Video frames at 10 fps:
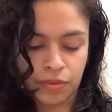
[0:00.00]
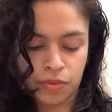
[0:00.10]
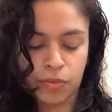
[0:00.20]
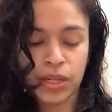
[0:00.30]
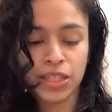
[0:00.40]

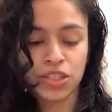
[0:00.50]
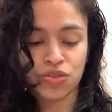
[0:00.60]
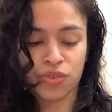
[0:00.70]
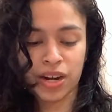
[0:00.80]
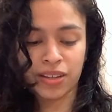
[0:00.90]
We get
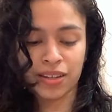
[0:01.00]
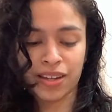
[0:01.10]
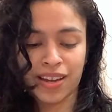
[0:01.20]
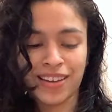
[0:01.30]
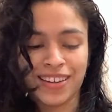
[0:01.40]
strength
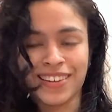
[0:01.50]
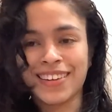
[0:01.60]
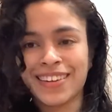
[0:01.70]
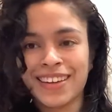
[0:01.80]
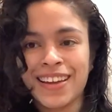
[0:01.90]

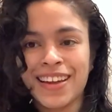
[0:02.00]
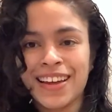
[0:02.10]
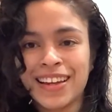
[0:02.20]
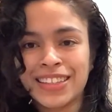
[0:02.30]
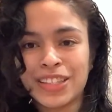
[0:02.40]
again.
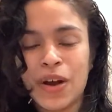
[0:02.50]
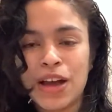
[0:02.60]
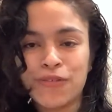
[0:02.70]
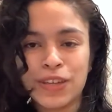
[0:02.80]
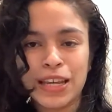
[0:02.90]
So I
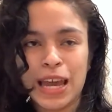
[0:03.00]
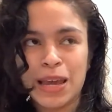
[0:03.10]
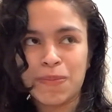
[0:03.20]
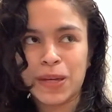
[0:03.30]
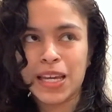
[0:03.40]
feel like
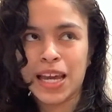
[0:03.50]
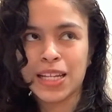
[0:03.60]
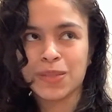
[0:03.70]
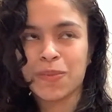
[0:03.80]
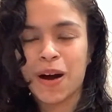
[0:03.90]
AB and
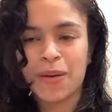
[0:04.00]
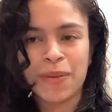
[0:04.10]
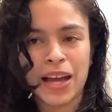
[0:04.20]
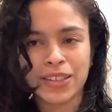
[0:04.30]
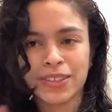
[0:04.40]
his mom
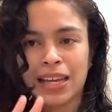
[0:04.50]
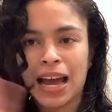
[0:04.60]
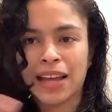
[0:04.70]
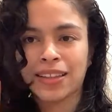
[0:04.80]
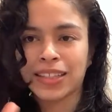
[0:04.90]
actually
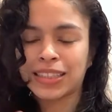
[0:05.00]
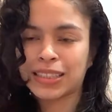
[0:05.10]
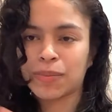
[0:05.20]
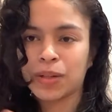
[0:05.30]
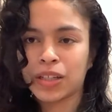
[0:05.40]
had a
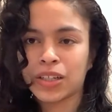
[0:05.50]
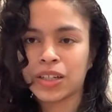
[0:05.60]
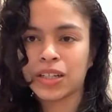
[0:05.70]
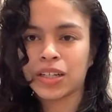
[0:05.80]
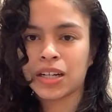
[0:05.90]

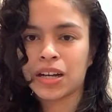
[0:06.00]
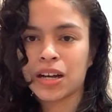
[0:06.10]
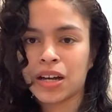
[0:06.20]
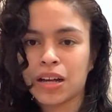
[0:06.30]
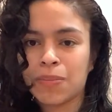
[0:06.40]
similar
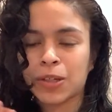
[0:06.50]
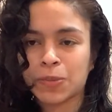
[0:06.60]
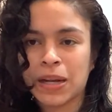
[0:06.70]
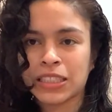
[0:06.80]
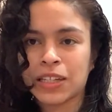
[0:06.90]

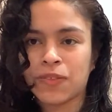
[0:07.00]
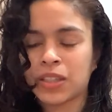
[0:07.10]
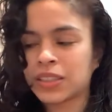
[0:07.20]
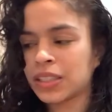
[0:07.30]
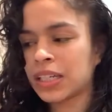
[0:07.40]
perspective
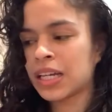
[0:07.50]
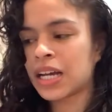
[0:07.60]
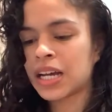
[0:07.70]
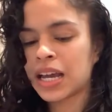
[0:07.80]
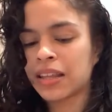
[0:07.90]
on
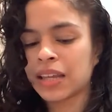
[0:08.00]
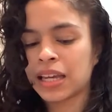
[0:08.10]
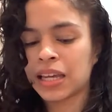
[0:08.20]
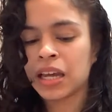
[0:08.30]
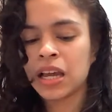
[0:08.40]
Selena, and
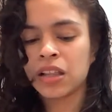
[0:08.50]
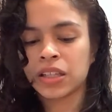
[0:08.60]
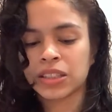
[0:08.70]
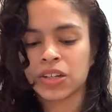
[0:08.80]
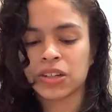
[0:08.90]
they
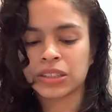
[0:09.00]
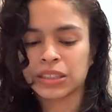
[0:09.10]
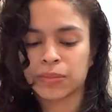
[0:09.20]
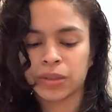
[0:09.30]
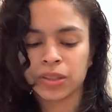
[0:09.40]
looked at her
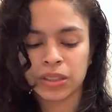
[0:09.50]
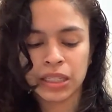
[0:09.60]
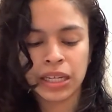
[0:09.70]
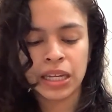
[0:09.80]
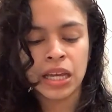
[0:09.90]

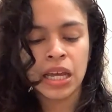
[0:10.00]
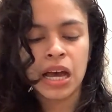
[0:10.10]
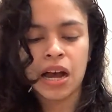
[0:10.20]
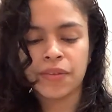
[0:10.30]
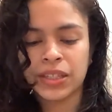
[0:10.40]
similarly.
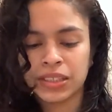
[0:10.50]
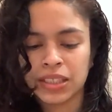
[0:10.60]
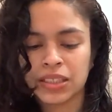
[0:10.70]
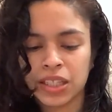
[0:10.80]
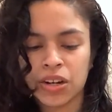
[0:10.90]
They
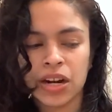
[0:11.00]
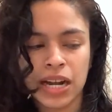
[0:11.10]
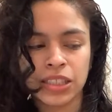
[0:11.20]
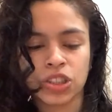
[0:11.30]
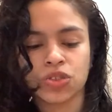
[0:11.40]
did see her
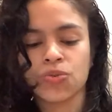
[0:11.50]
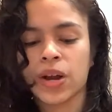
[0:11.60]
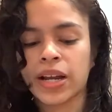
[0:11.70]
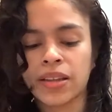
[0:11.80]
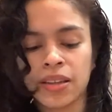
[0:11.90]
as
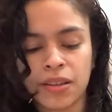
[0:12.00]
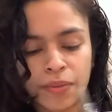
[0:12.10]
strength.